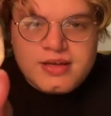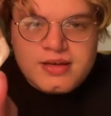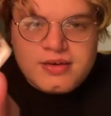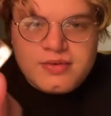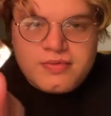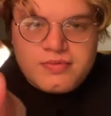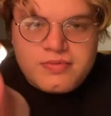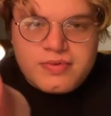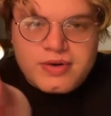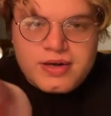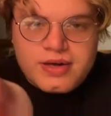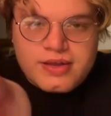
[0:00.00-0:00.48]

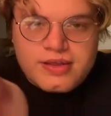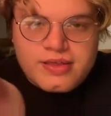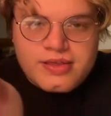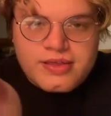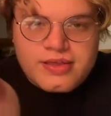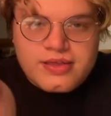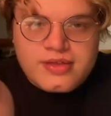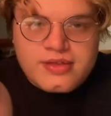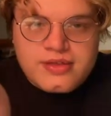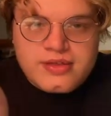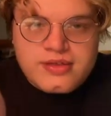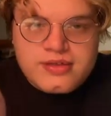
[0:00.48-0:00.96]

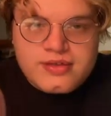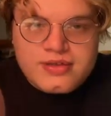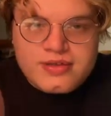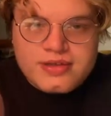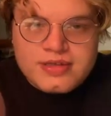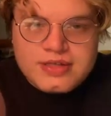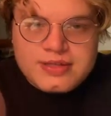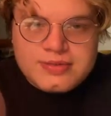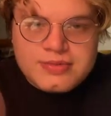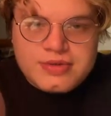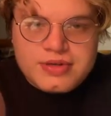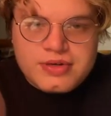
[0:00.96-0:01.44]
with
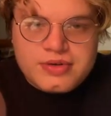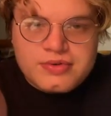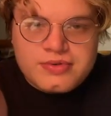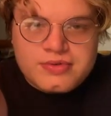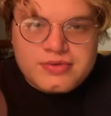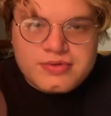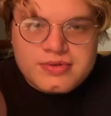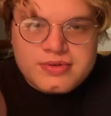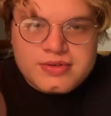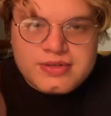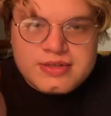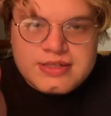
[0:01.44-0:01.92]
some little
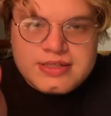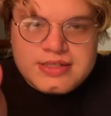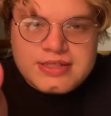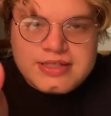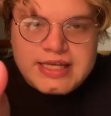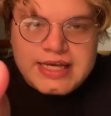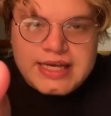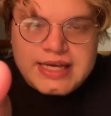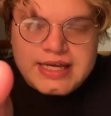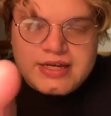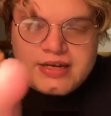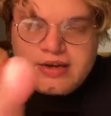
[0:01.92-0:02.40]

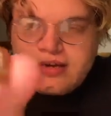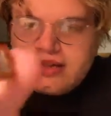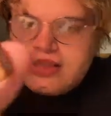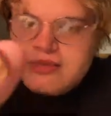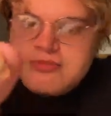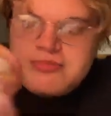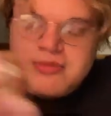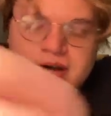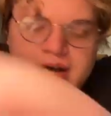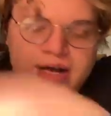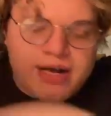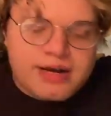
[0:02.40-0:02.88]
sand on the
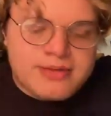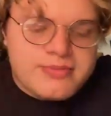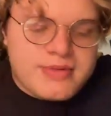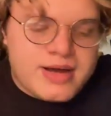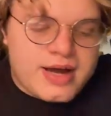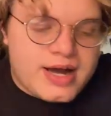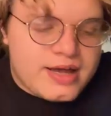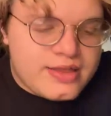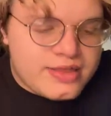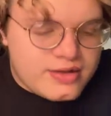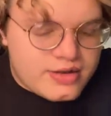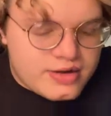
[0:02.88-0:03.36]
bottom.
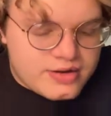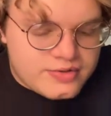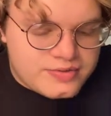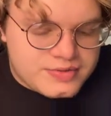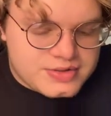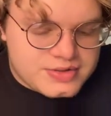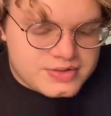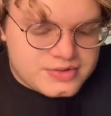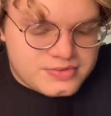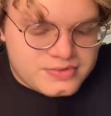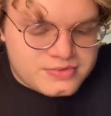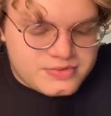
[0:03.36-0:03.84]
I thought it was
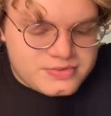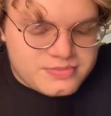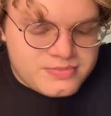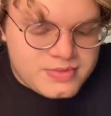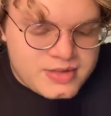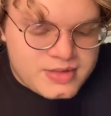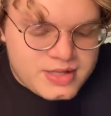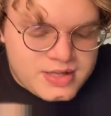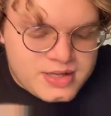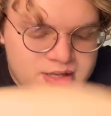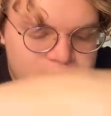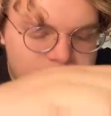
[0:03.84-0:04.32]
cool.
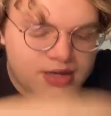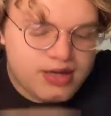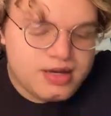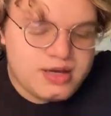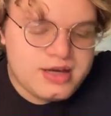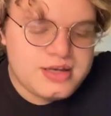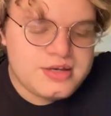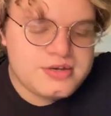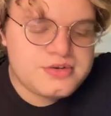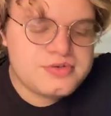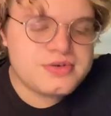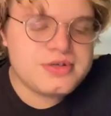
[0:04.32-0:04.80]

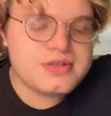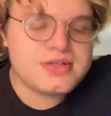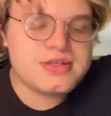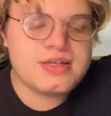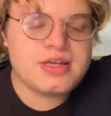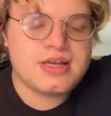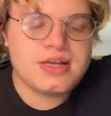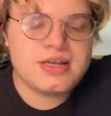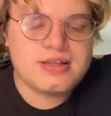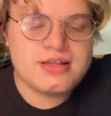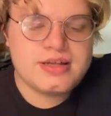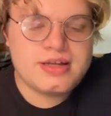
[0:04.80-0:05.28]

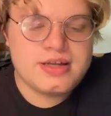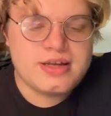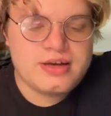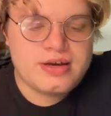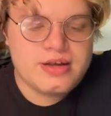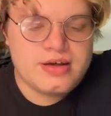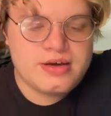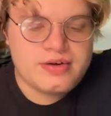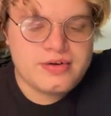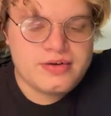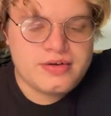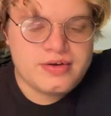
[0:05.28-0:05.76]
Interestingly
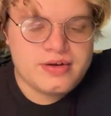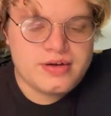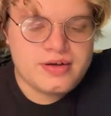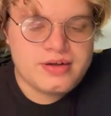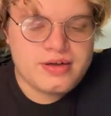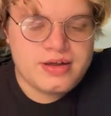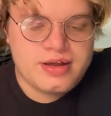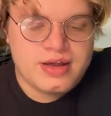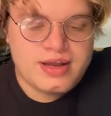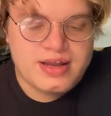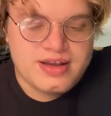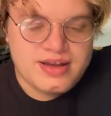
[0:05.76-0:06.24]

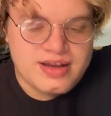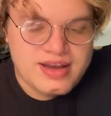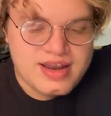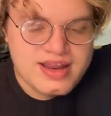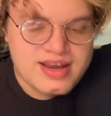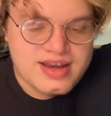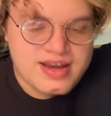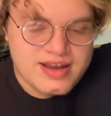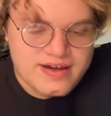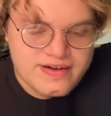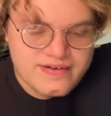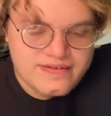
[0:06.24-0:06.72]

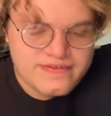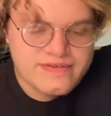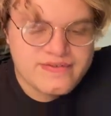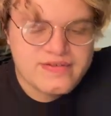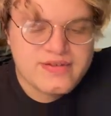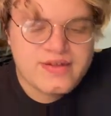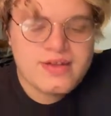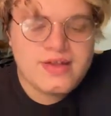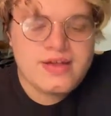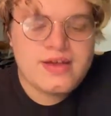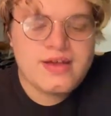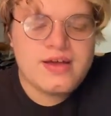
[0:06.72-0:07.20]
enough,
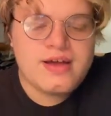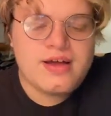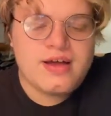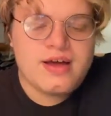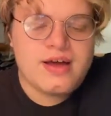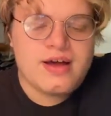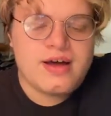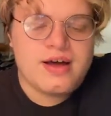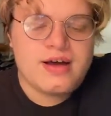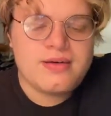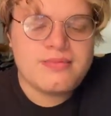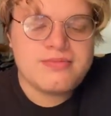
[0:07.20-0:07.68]

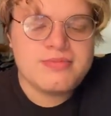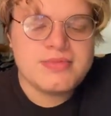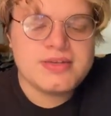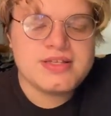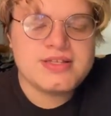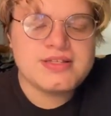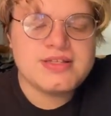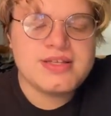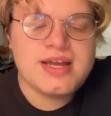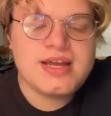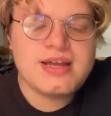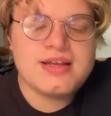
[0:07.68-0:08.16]
the
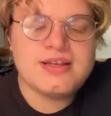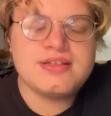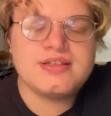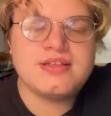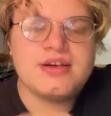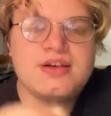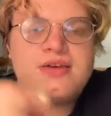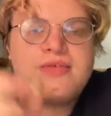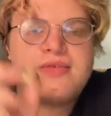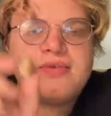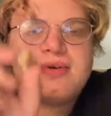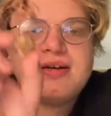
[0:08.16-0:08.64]
sand is
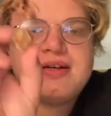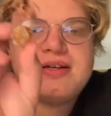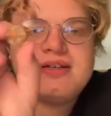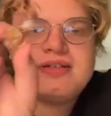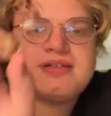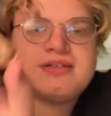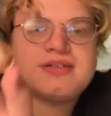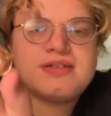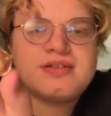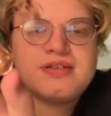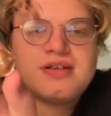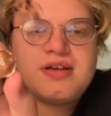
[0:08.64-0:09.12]

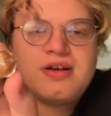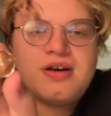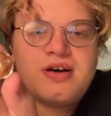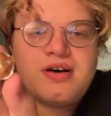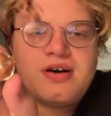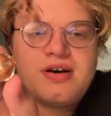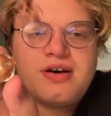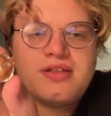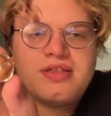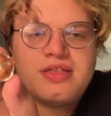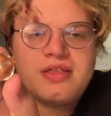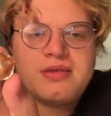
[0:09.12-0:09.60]
always
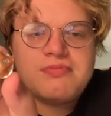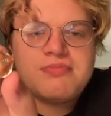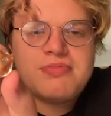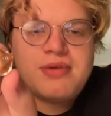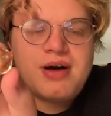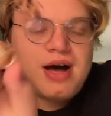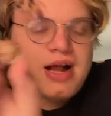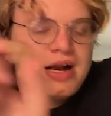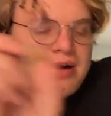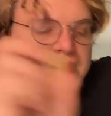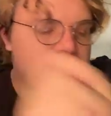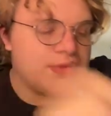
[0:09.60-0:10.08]
on the
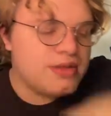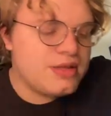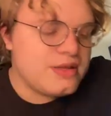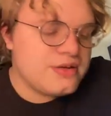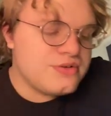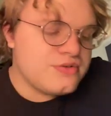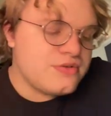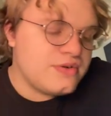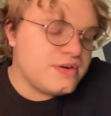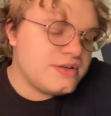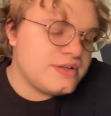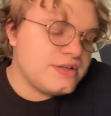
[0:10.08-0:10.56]
bottom of the
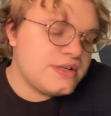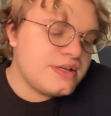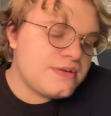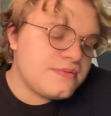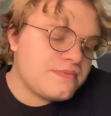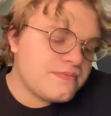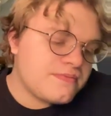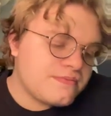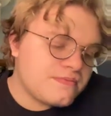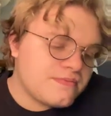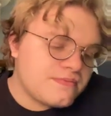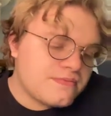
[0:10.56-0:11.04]
20.
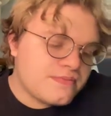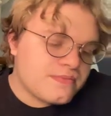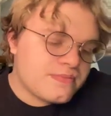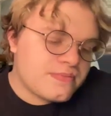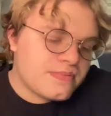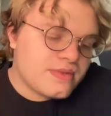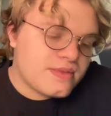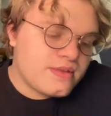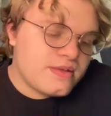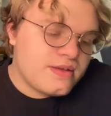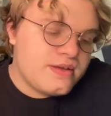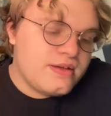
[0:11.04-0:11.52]

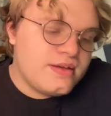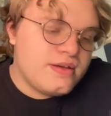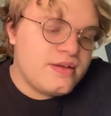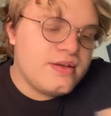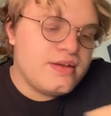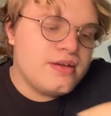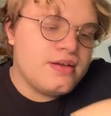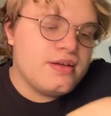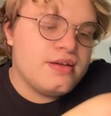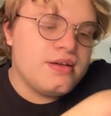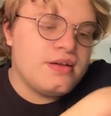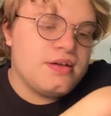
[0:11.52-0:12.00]

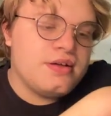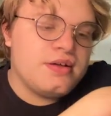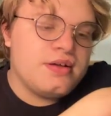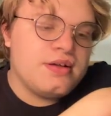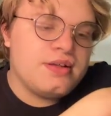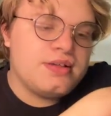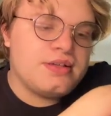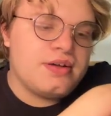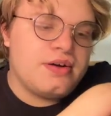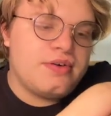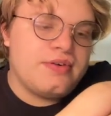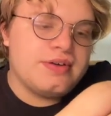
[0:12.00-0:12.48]

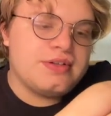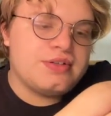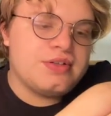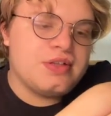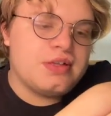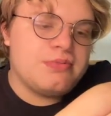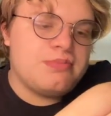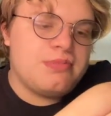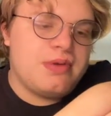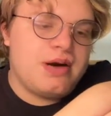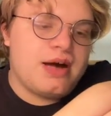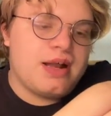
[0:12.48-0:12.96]
It's always on the
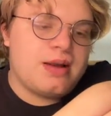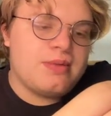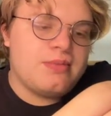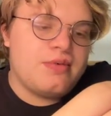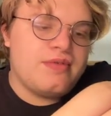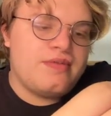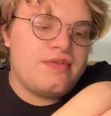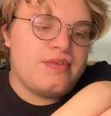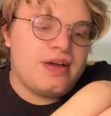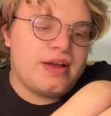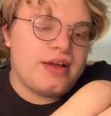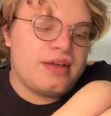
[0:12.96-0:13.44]
bottom
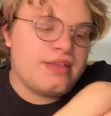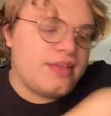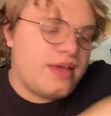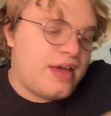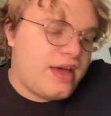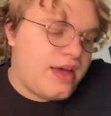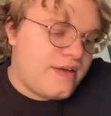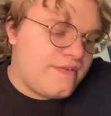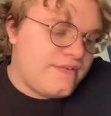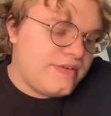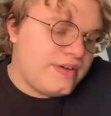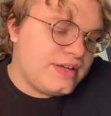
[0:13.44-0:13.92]
of like the
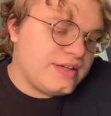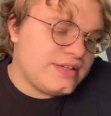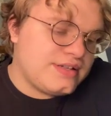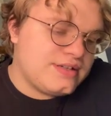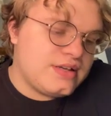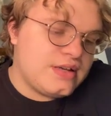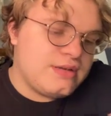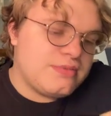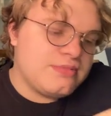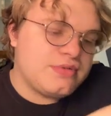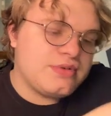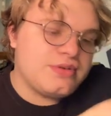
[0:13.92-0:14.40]
heaviest
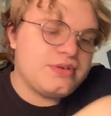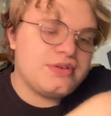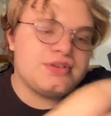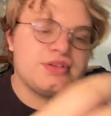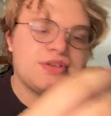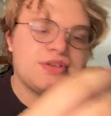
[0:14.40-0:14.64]
number. So